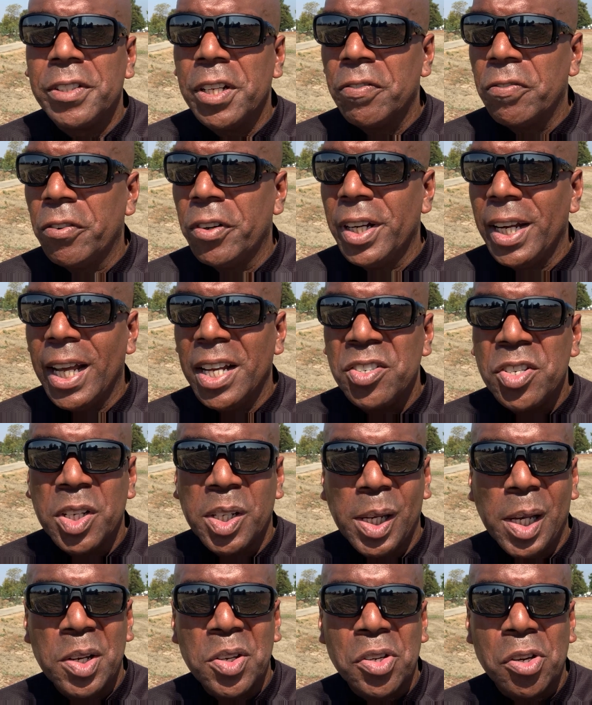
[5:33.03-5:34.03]
different
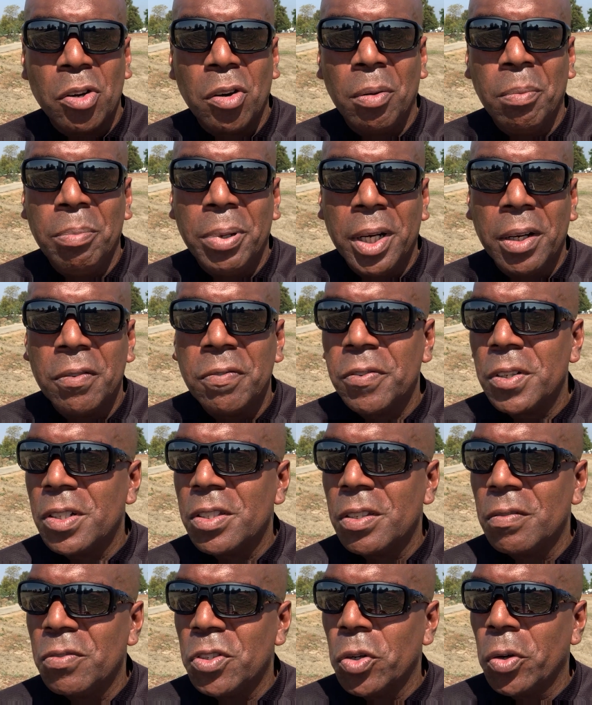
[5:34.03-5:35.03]
educational
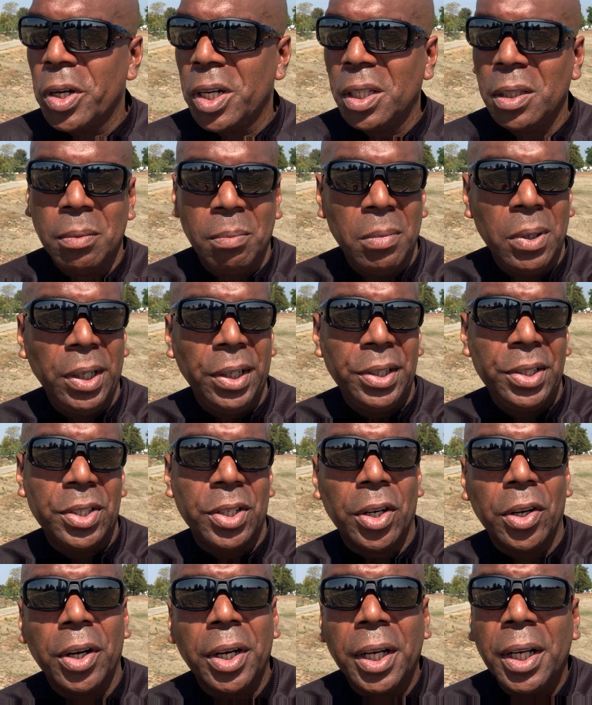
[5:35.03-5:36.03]
benefits of joining the
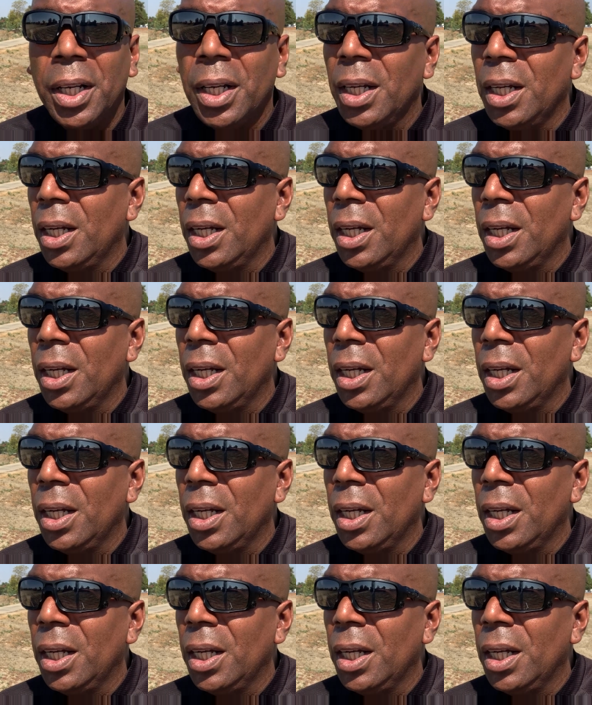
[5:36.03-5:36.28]
military,